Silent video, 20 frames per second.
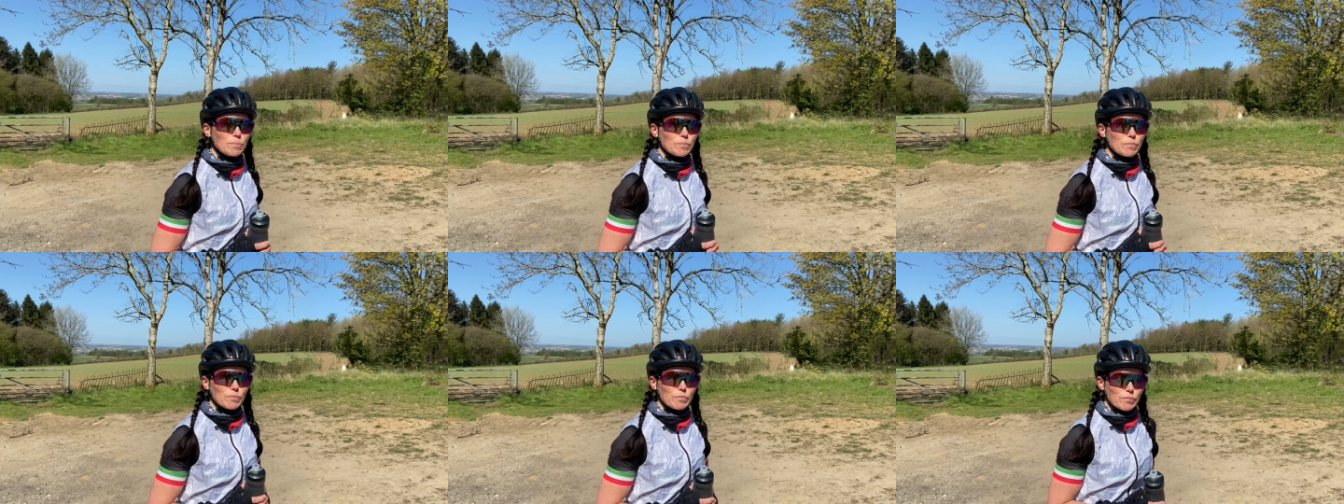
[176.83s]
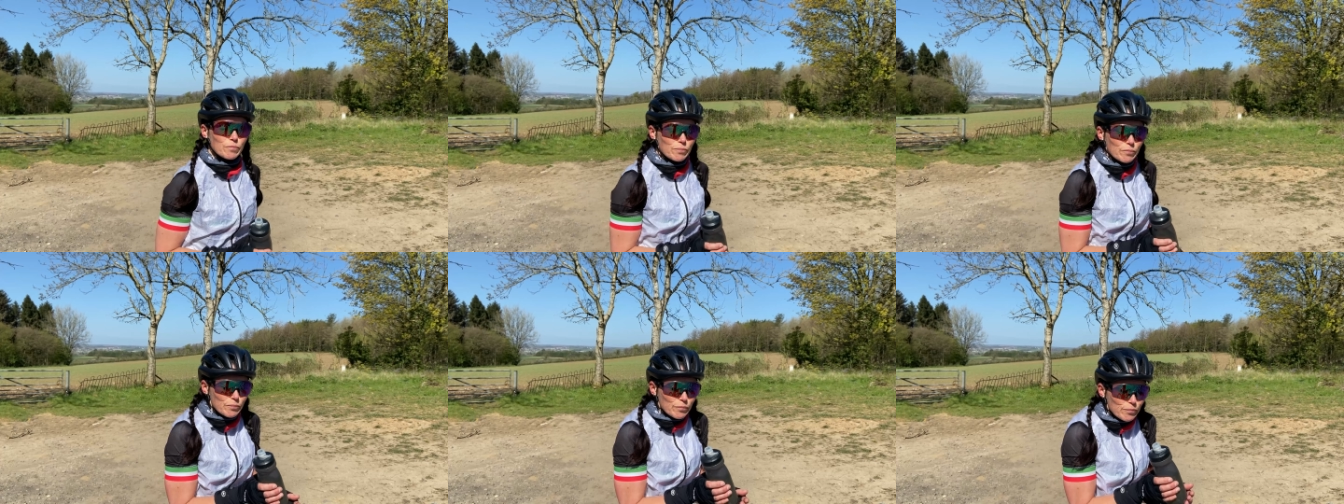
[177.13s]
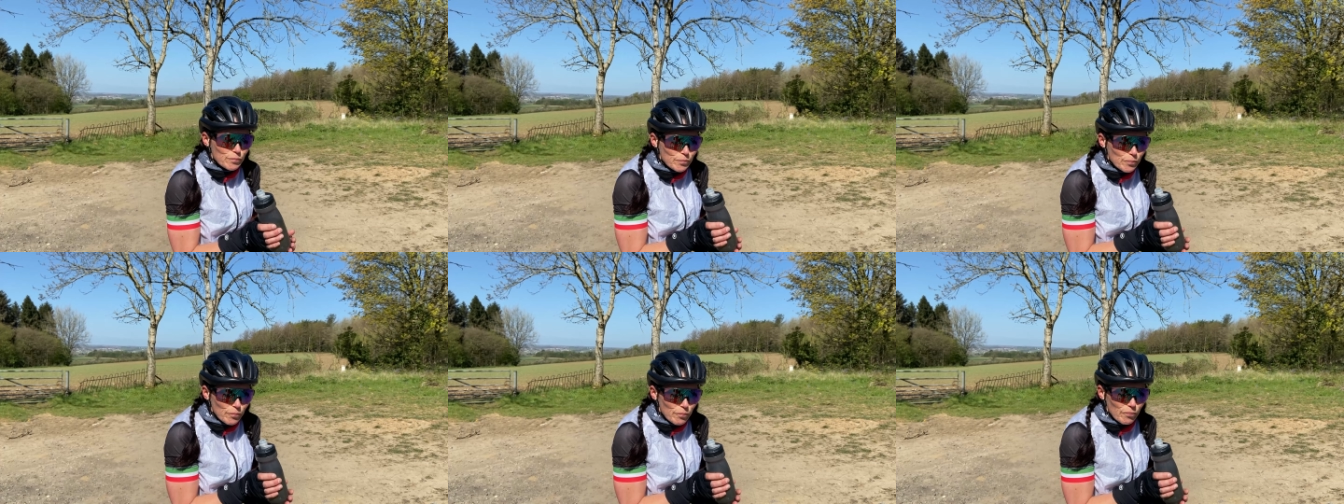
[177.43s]
Very
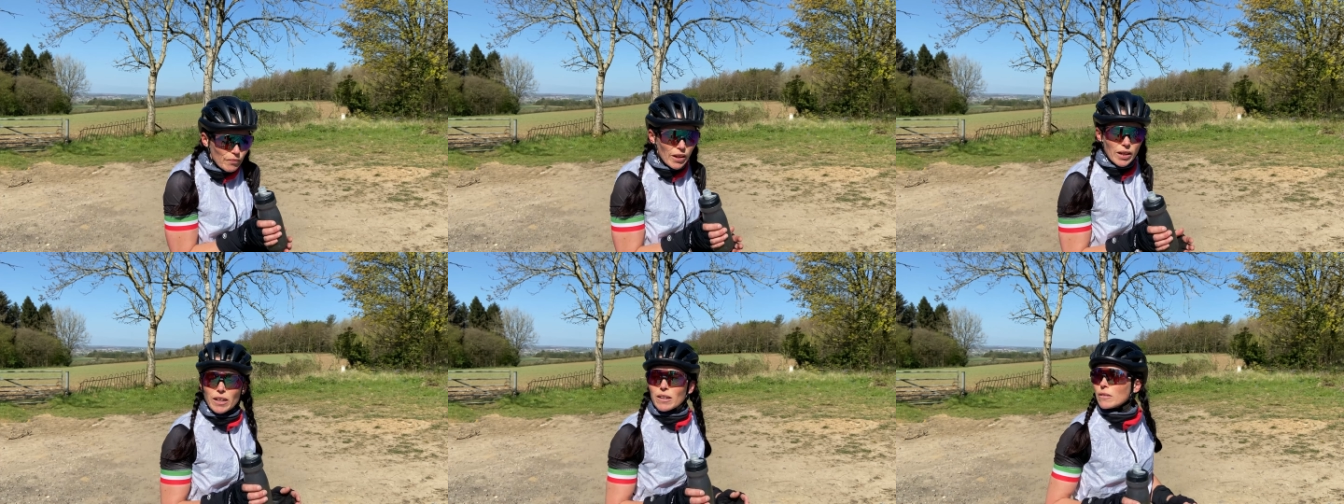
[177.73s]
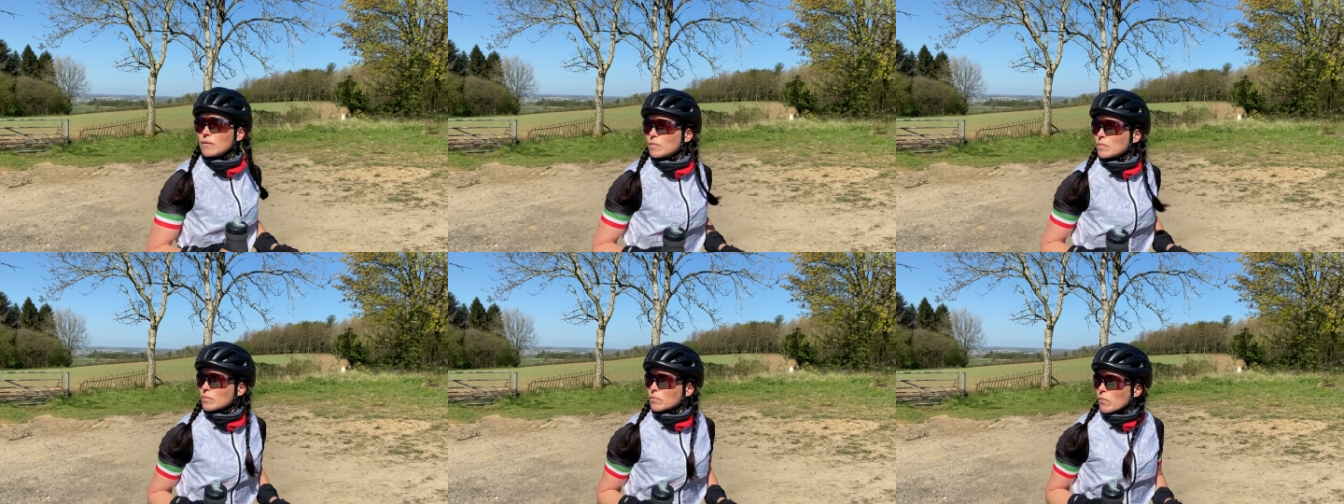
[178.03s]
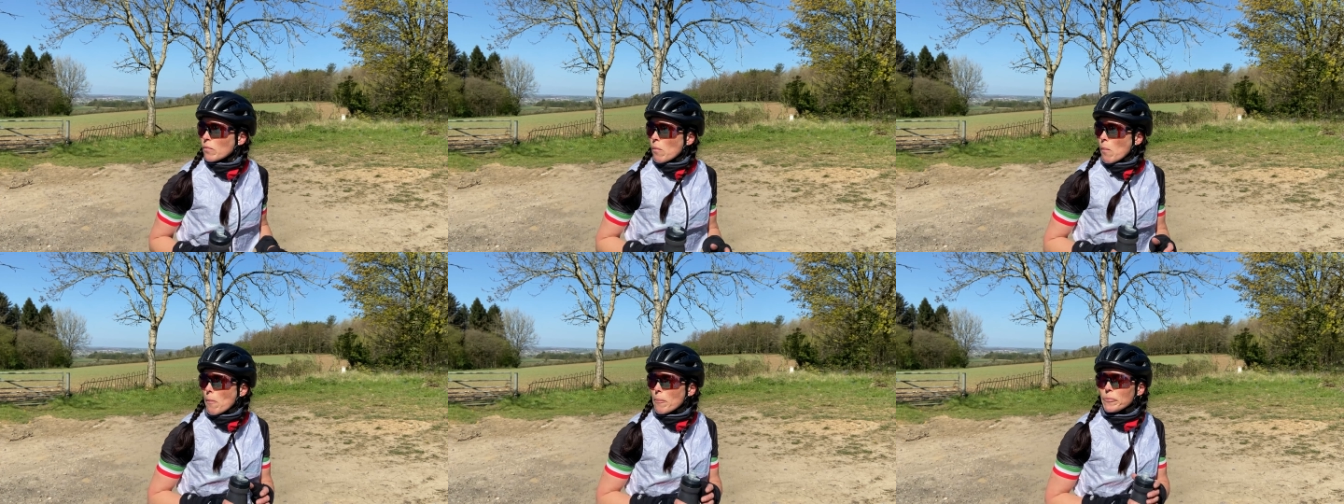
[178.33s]
aggressive, people trying
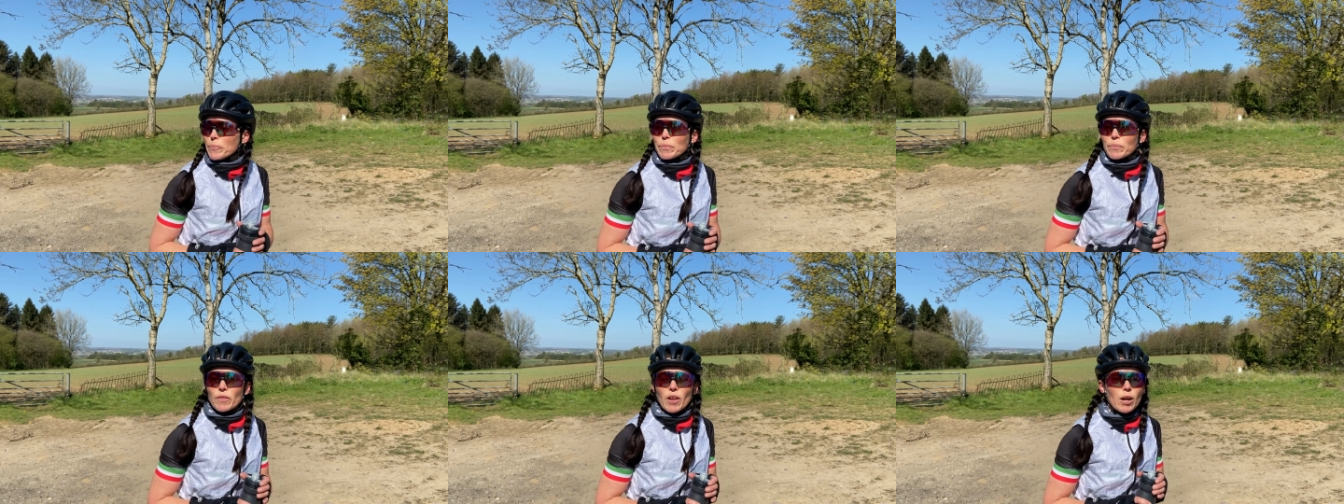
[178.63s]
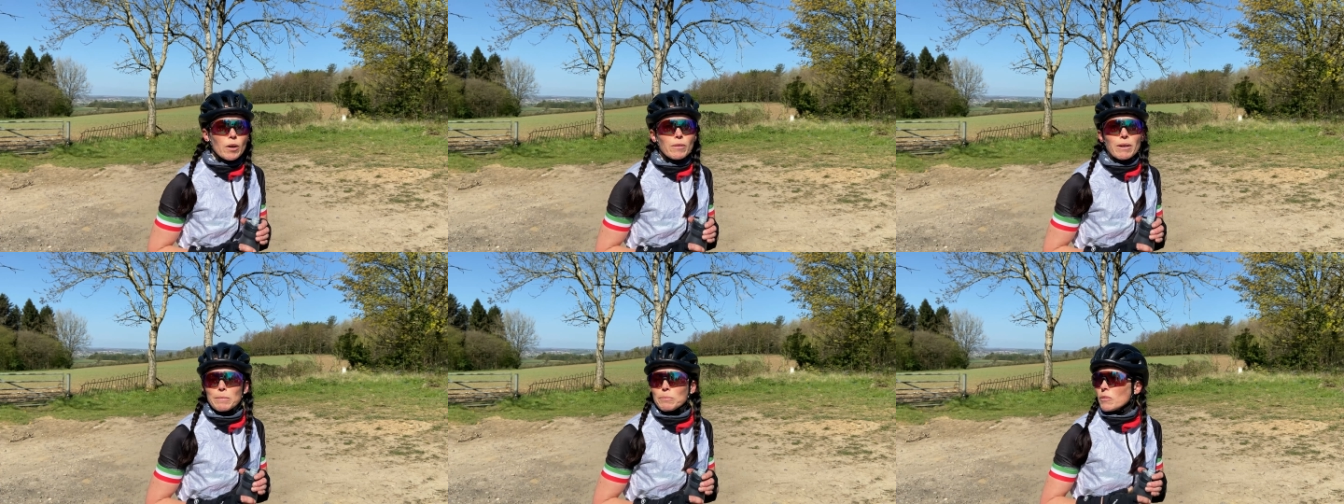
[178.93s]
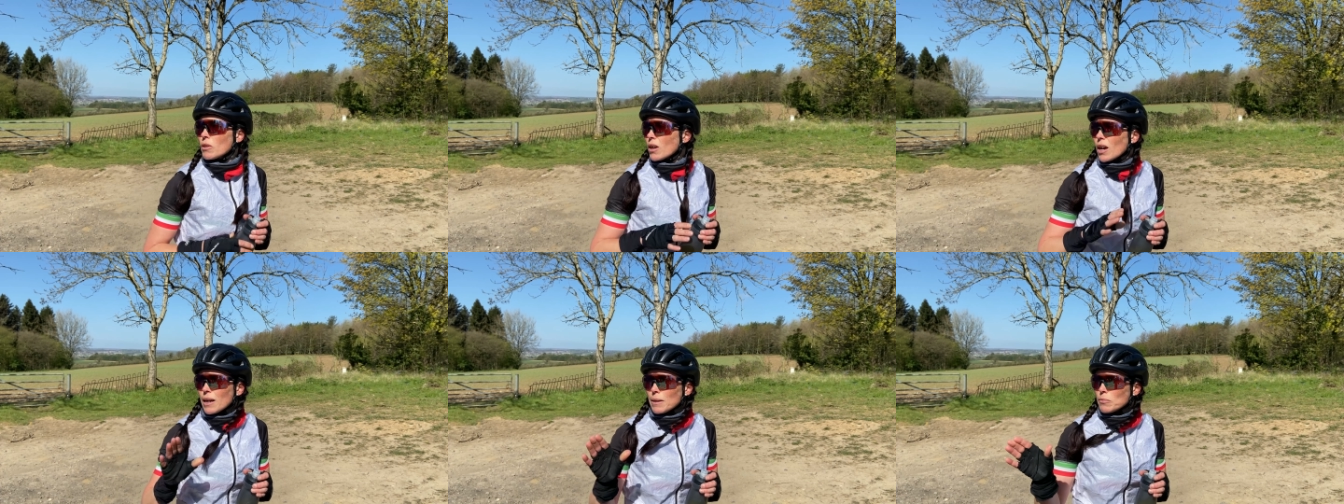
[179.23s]
to squeeze me off Oh, I'm,
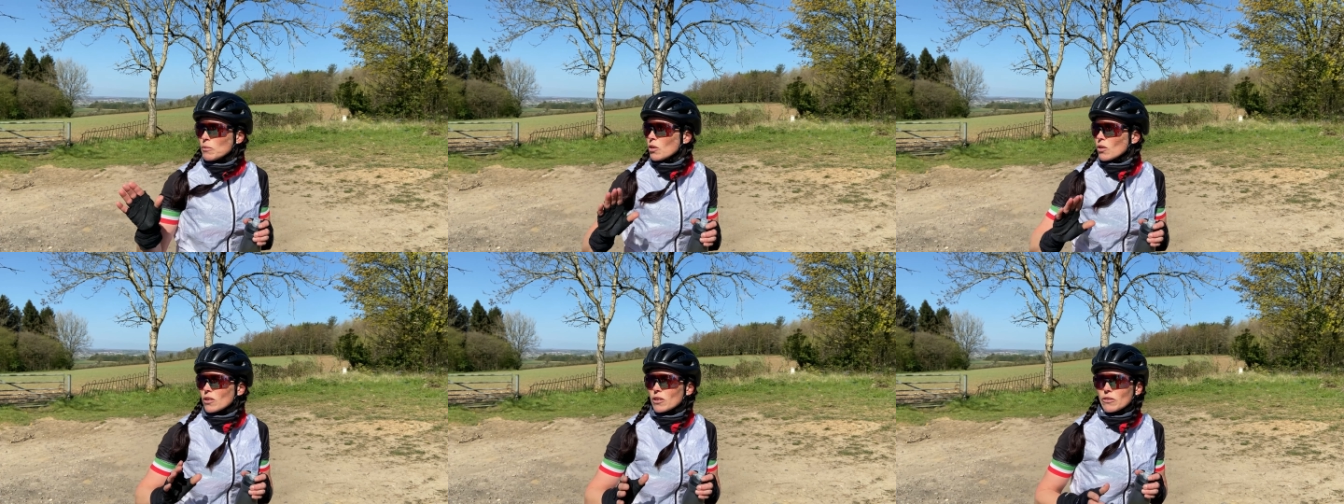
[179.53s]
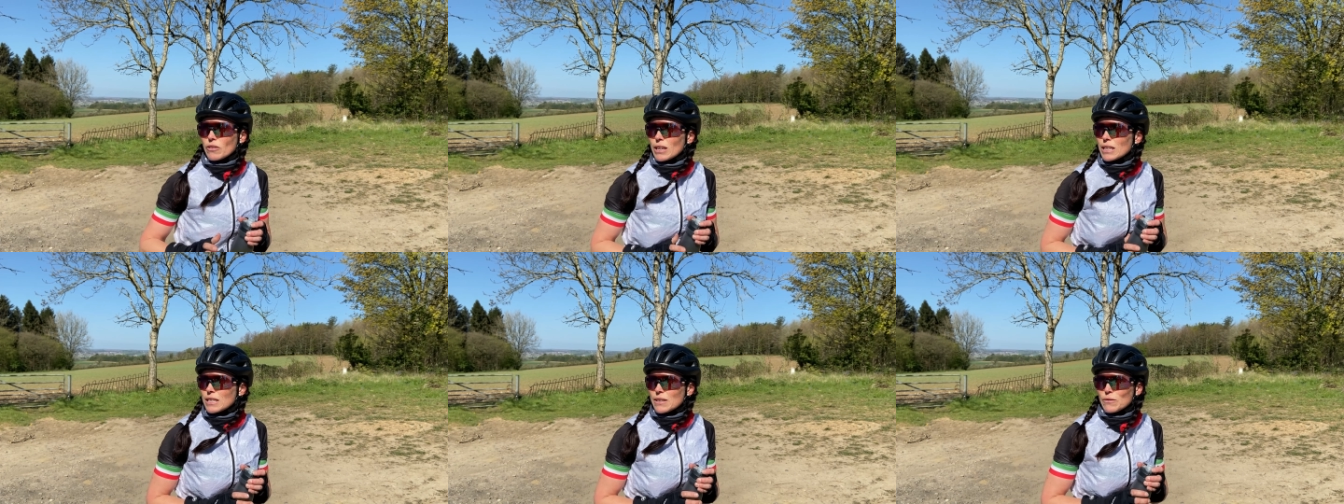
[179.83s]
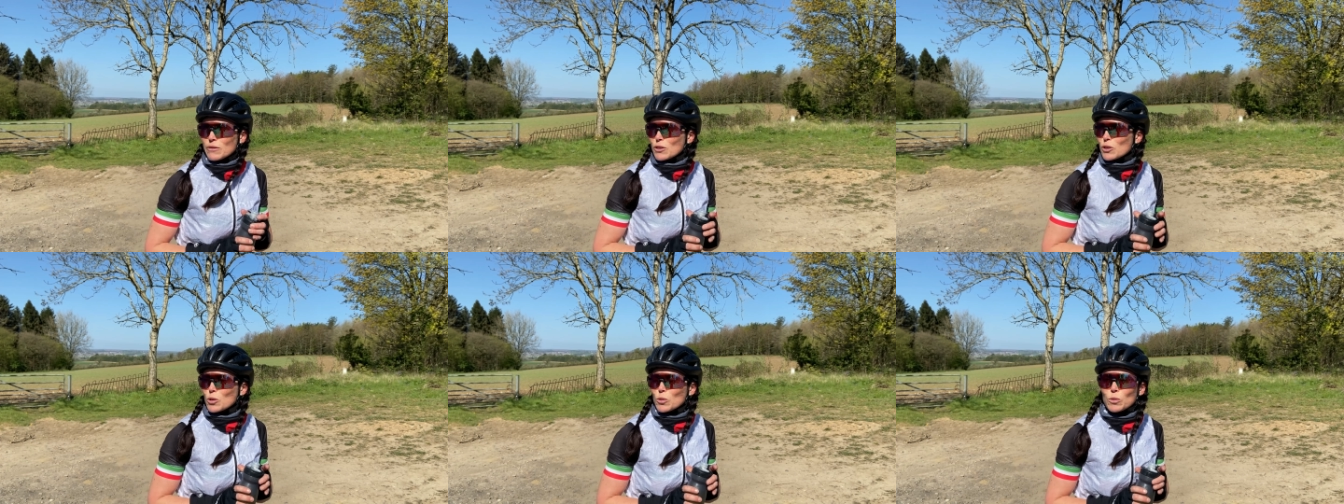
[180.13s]
I'm not aggressive